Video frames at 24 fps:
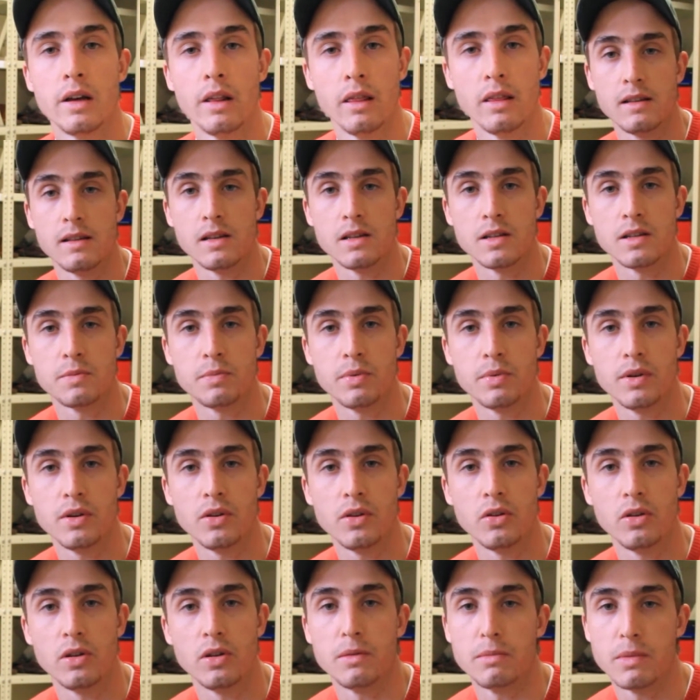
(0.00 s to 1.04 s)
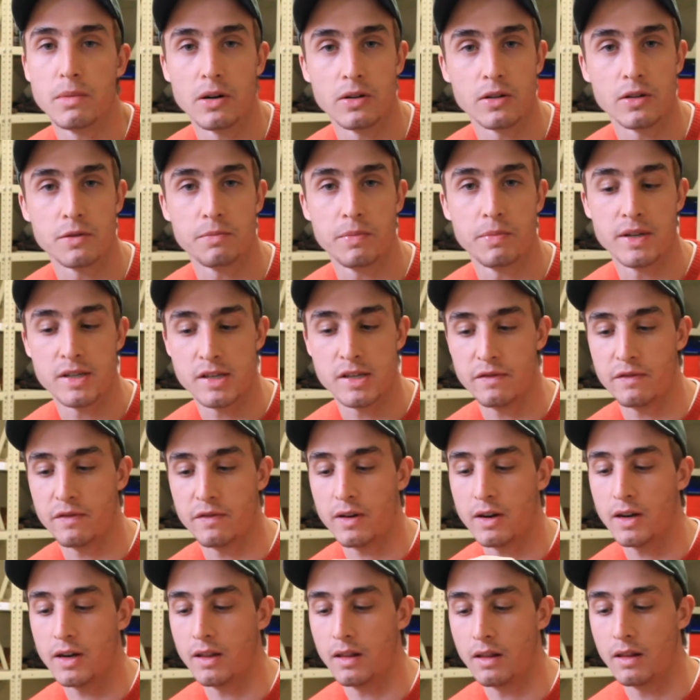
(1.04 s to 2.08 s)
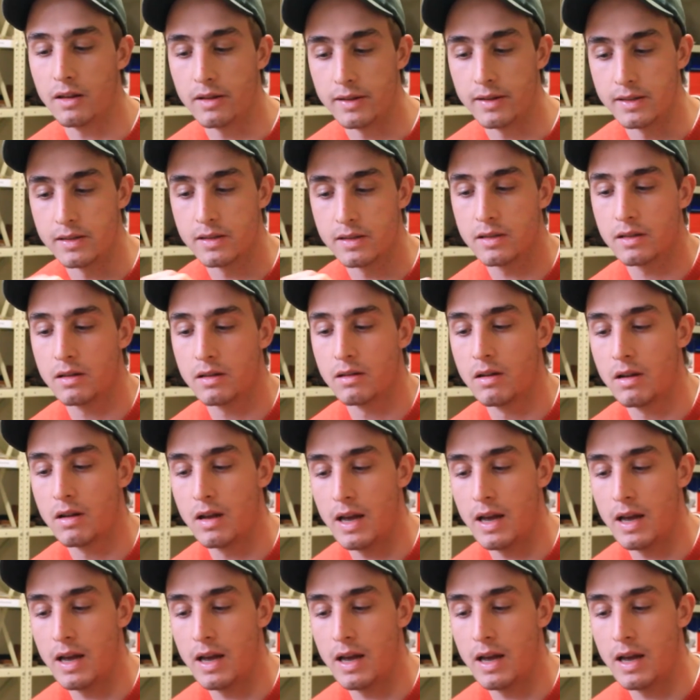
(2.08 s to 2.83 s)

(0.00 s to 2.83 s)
the Spur Unimount specify theirs,